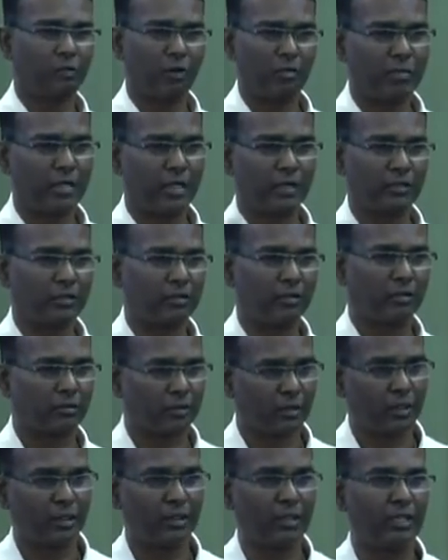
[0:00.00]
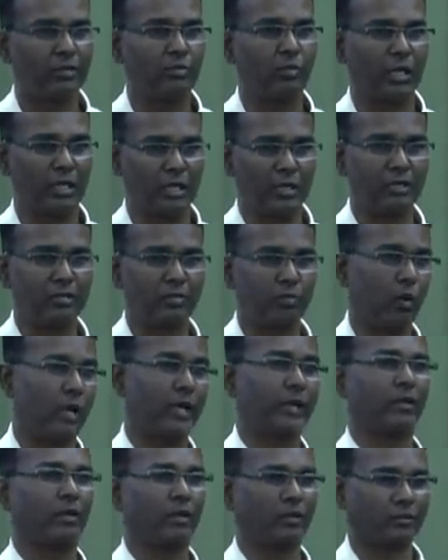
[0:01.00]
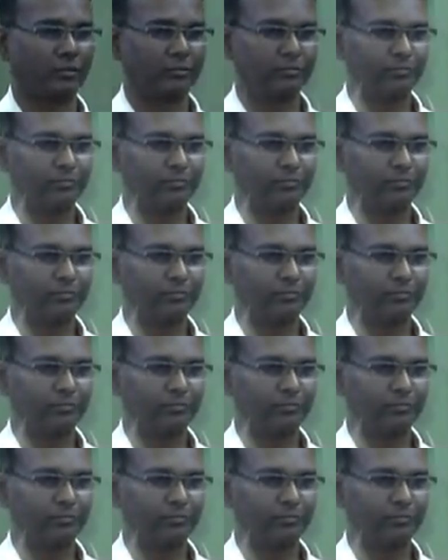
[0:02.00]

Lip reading: For me as a doctor, it does wonders. Why not?